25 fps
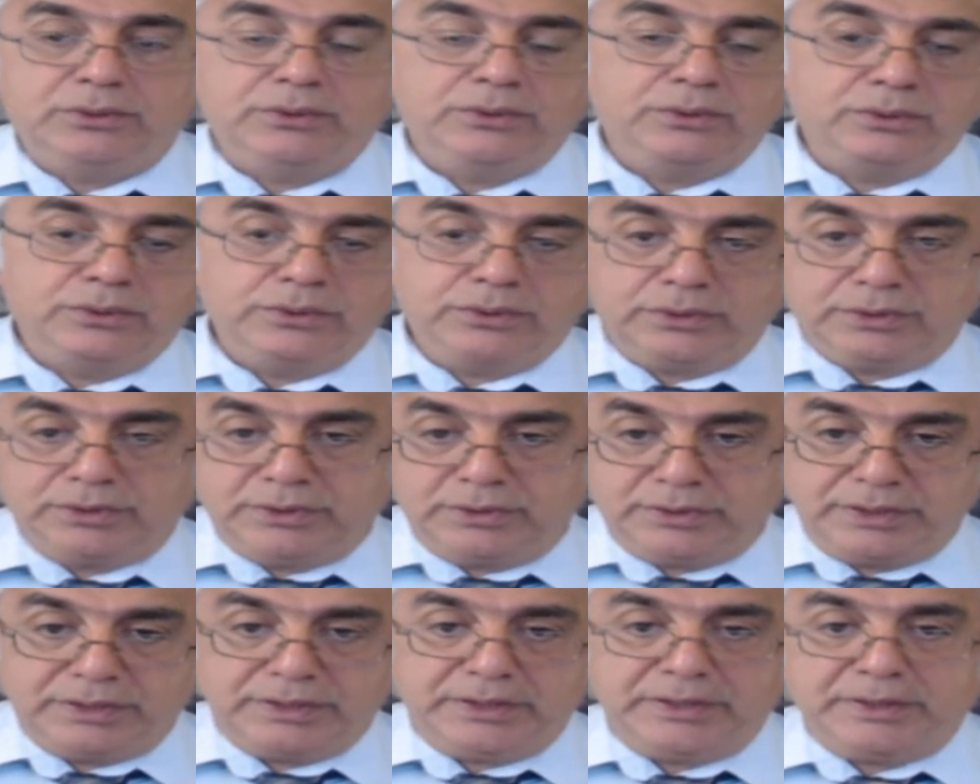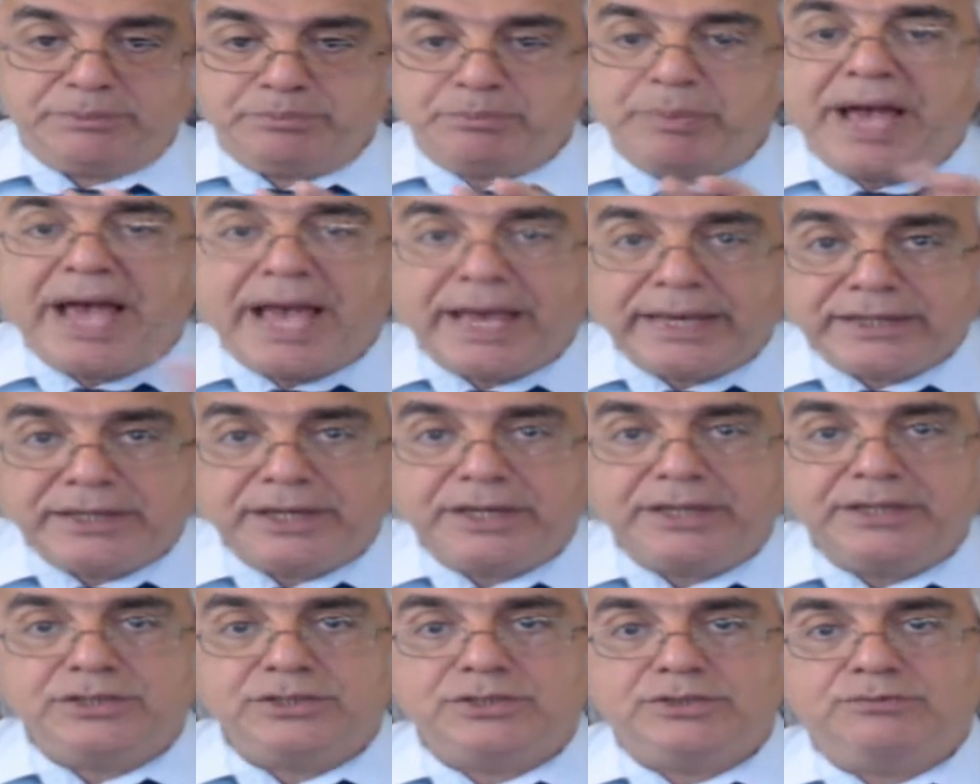or the
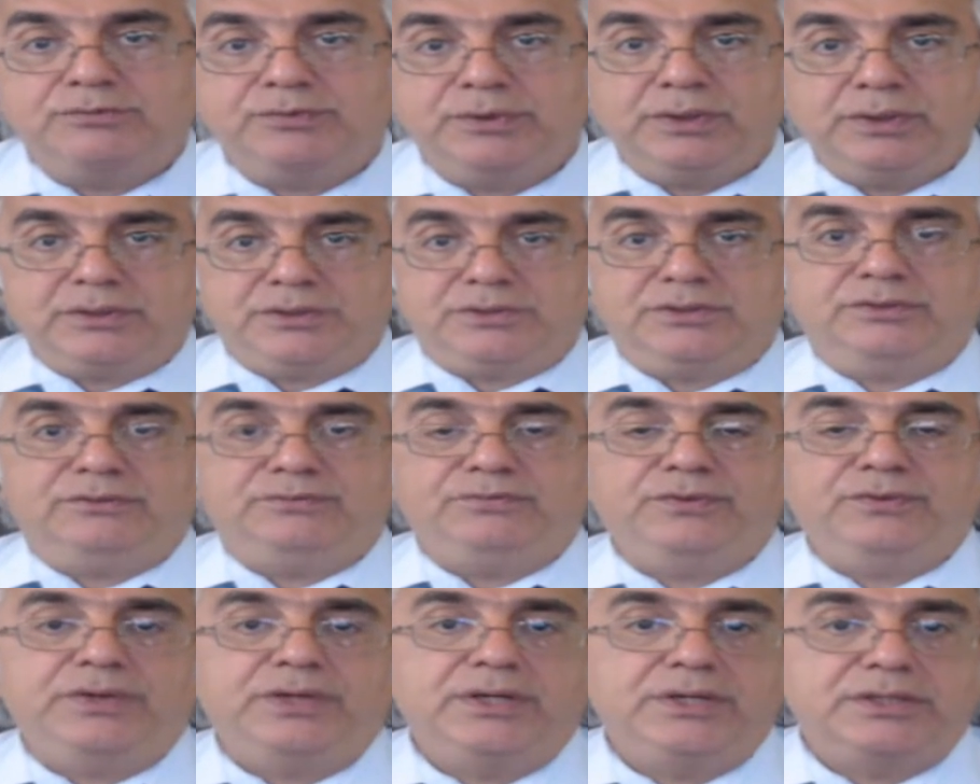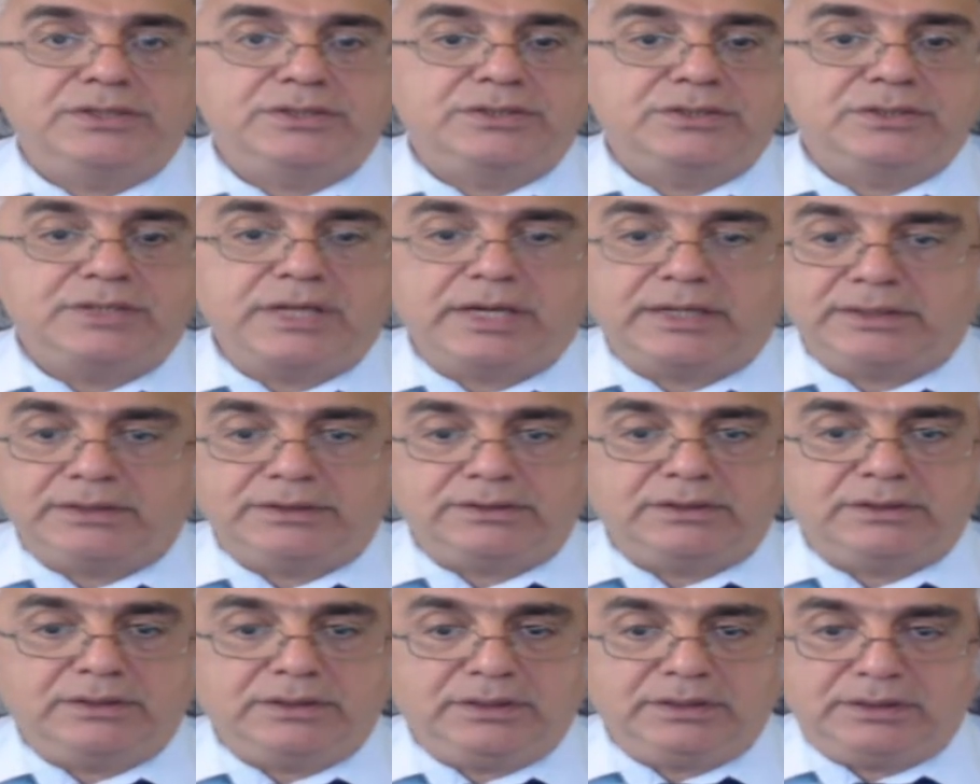packaged philosophies
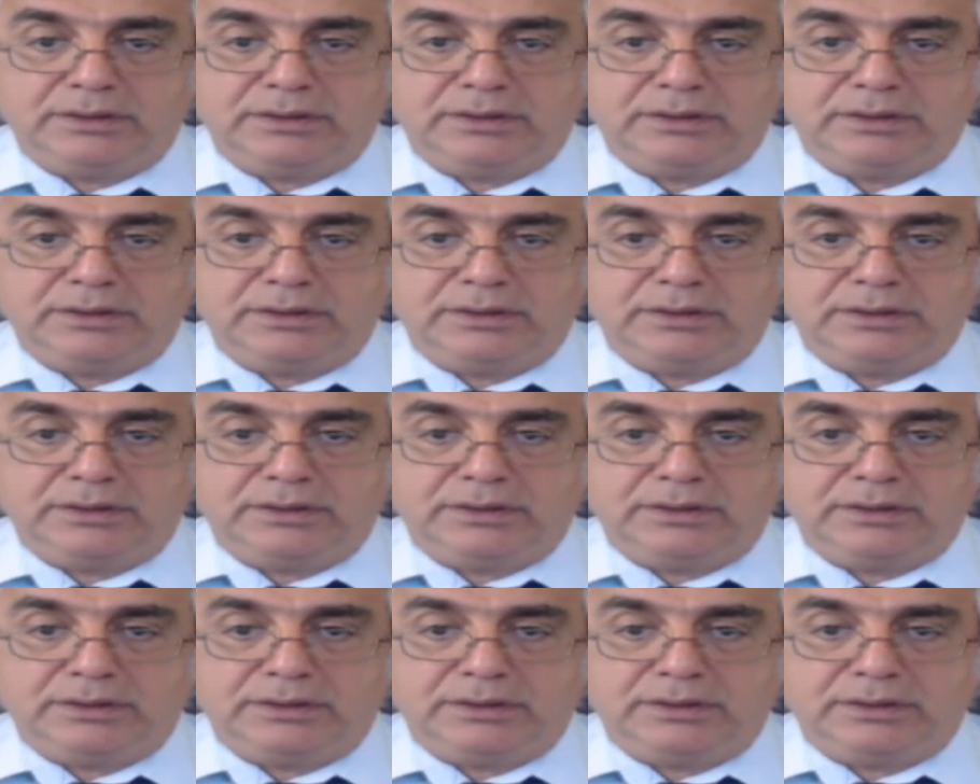that